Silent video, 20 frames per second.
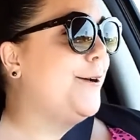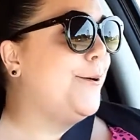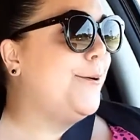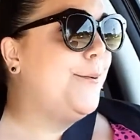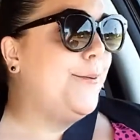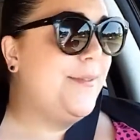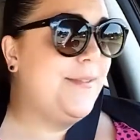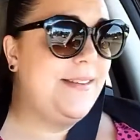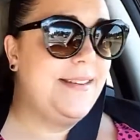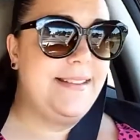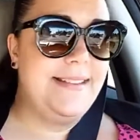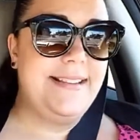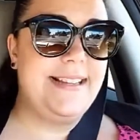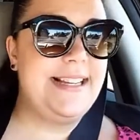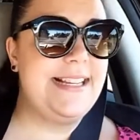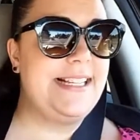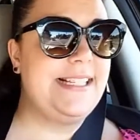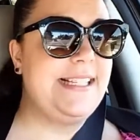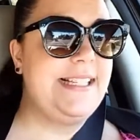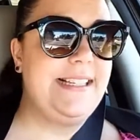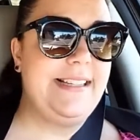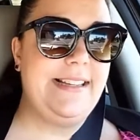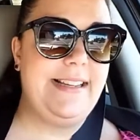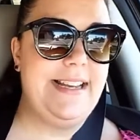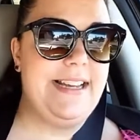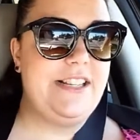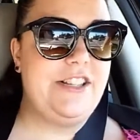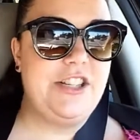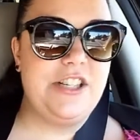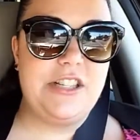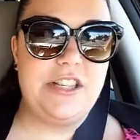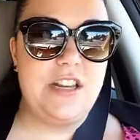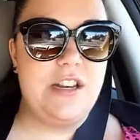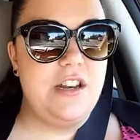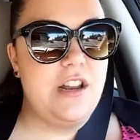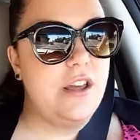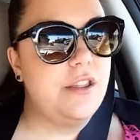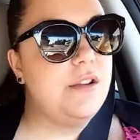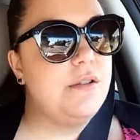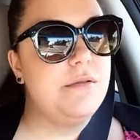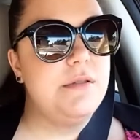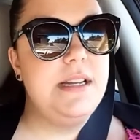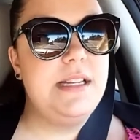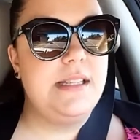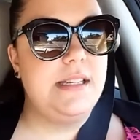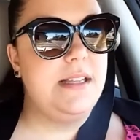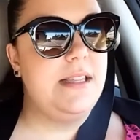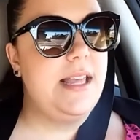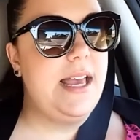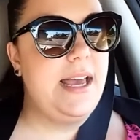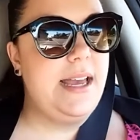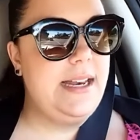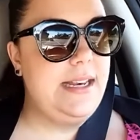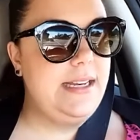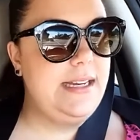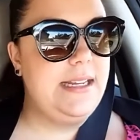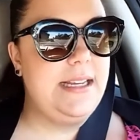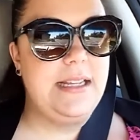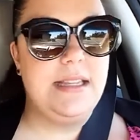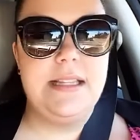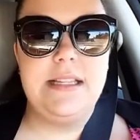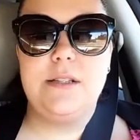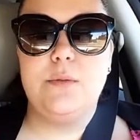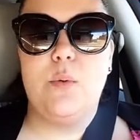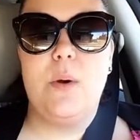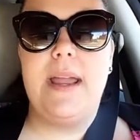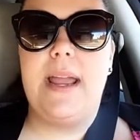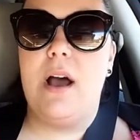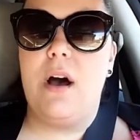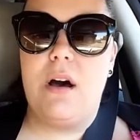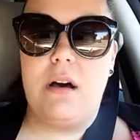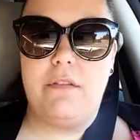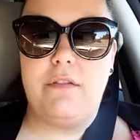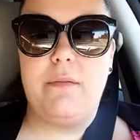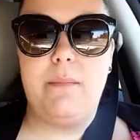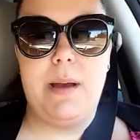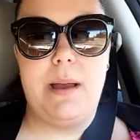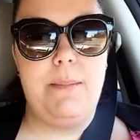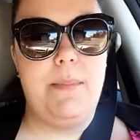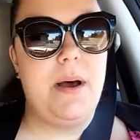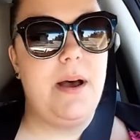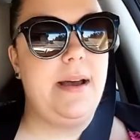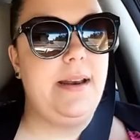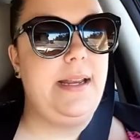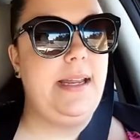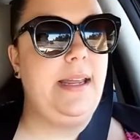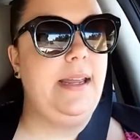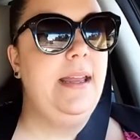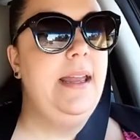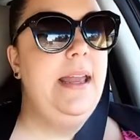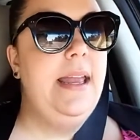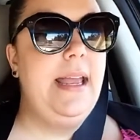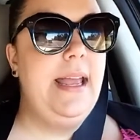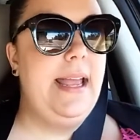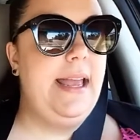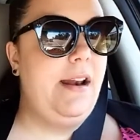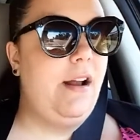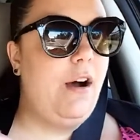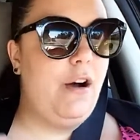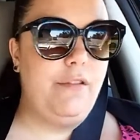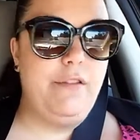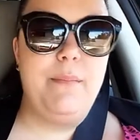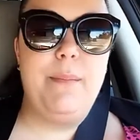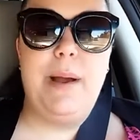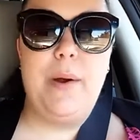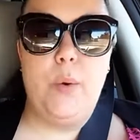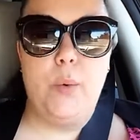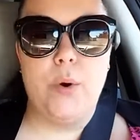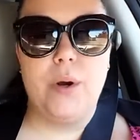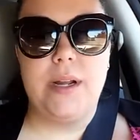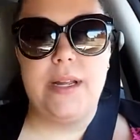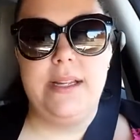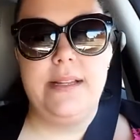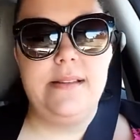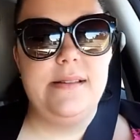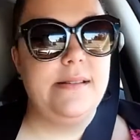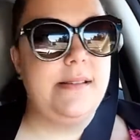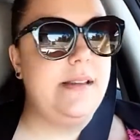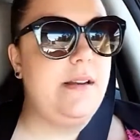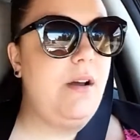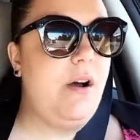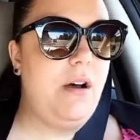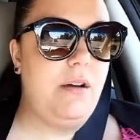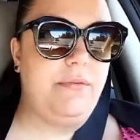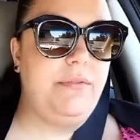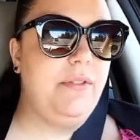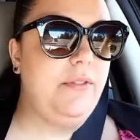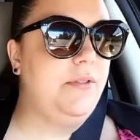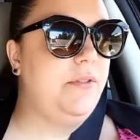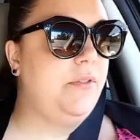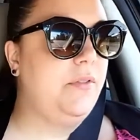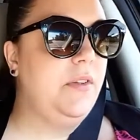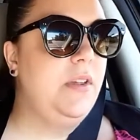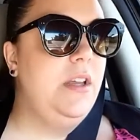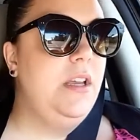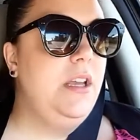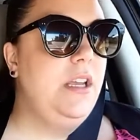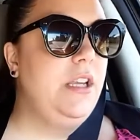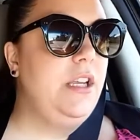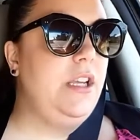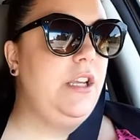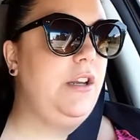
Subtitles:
So it's just another reason that I need to get this weight off of my body and off of my organs and off of,